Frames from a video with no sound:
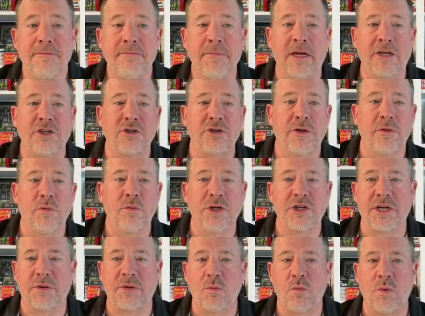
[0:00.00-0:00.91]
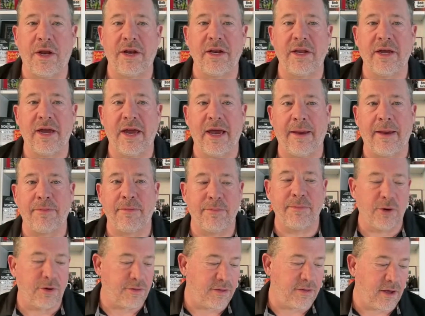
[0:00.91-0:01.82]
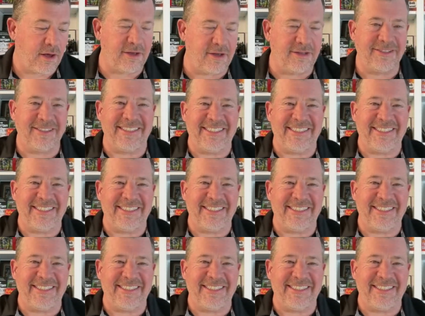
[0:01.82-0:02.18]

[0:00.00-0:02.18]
make sure you wish Wendy a happy birthday.